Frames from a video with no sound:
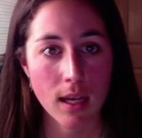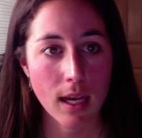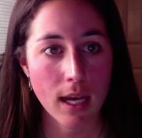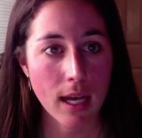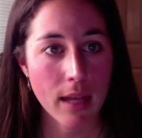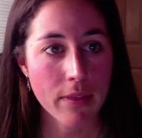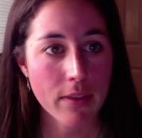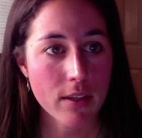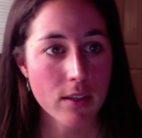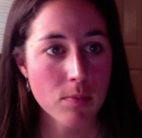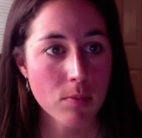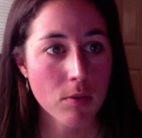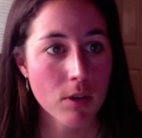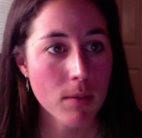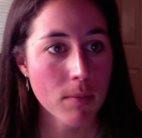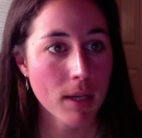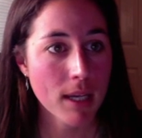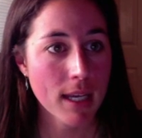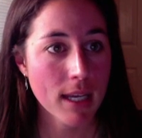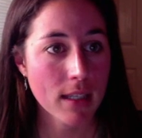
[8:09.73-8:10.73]
At this point,
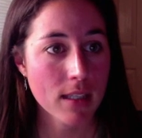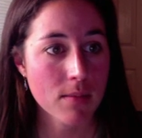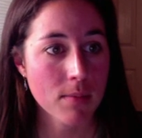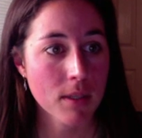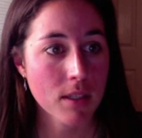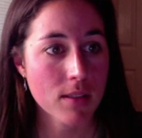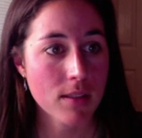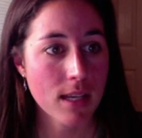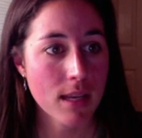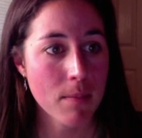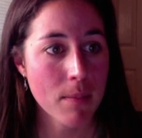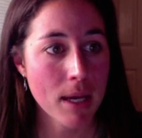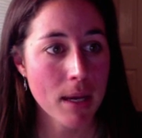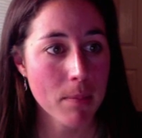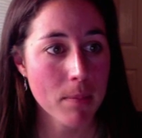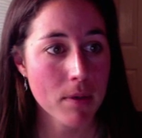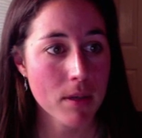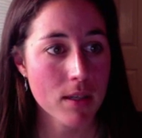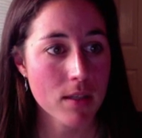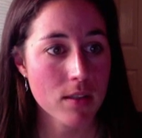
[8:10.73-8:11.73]
my XML
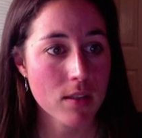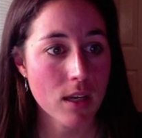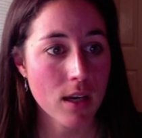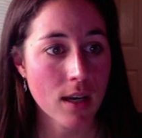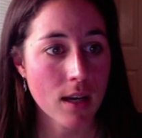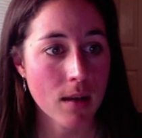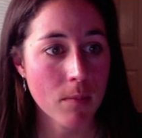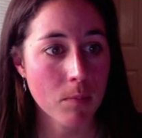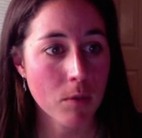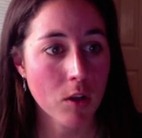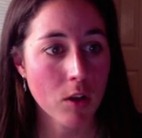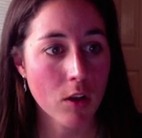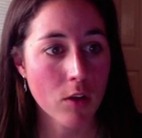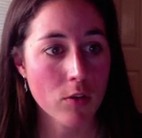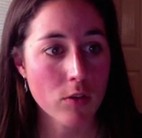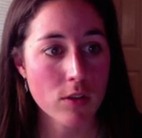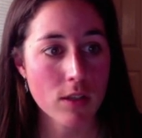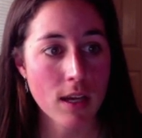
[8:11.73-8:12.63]
sitemap is close.